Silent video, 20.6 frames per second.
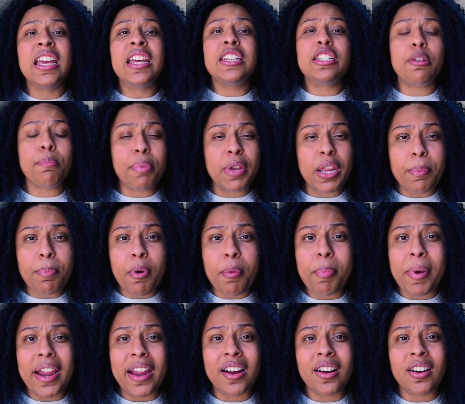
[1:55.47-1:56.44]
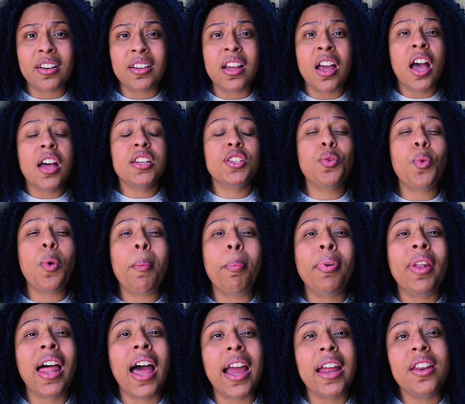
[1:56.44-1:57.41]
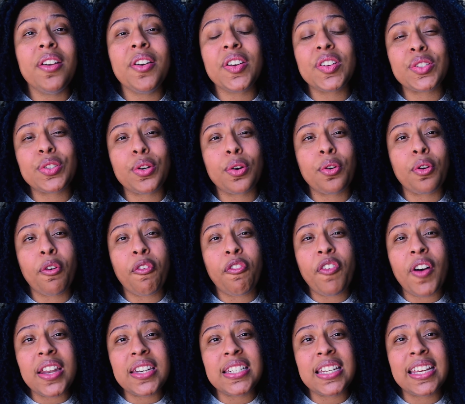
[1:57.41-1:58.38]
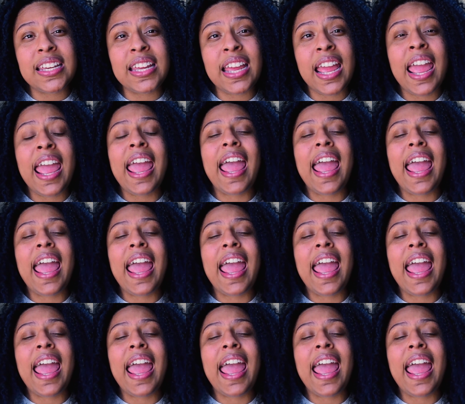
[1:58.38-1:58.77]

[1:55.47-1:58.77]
to be prepared, to apply to external funding,